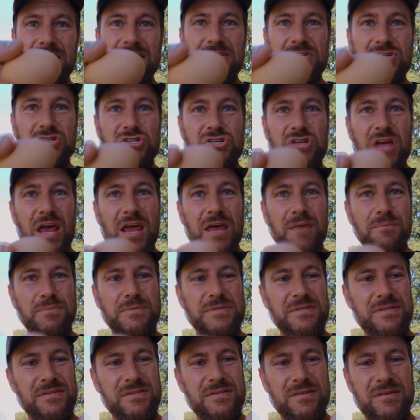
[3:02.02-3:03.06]

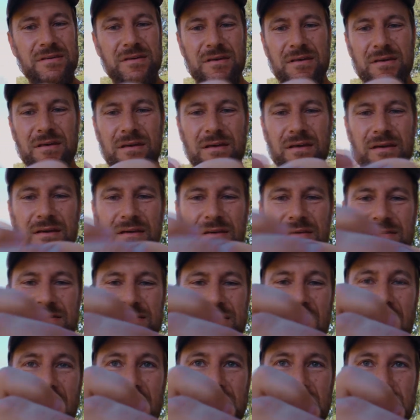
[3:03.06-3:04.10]
shapes,
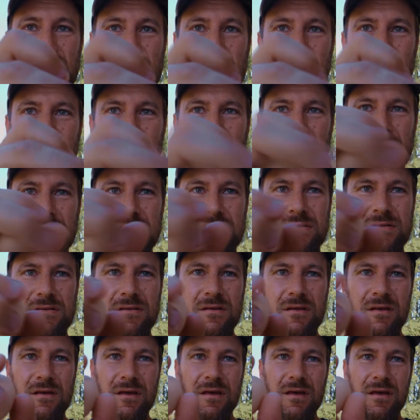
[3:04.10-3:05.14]
textures,
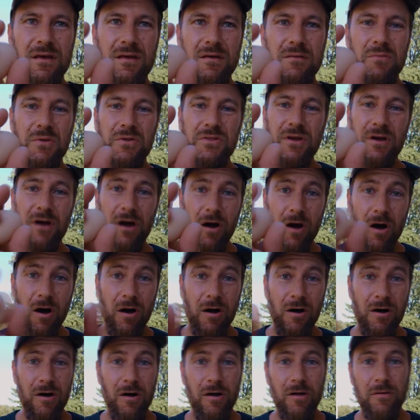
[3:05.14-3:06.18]
but they're
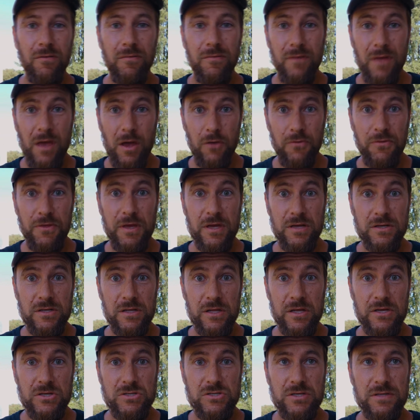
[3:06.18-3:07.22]
all healthy and
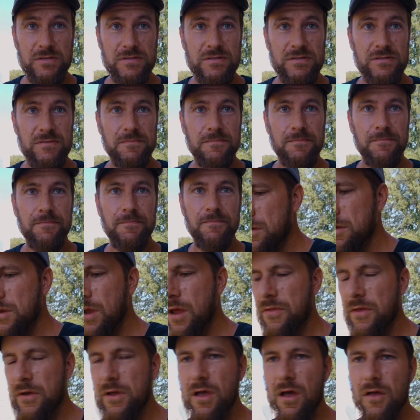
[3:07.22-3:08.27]
delicious.
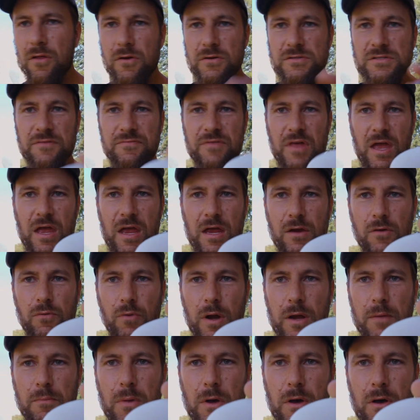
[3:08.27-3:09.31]
Now, the colors of the egg
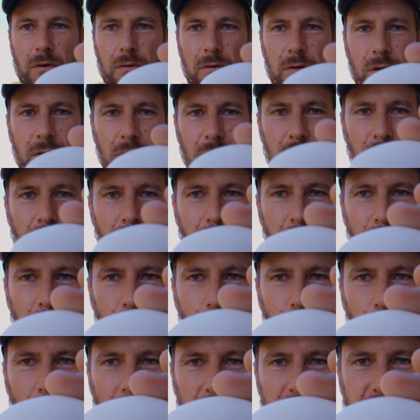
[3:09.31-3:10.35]
rainbow
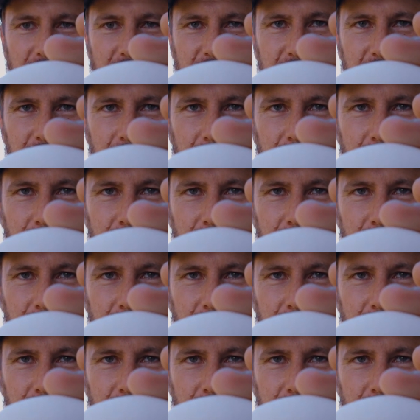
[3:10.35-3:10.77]
are white,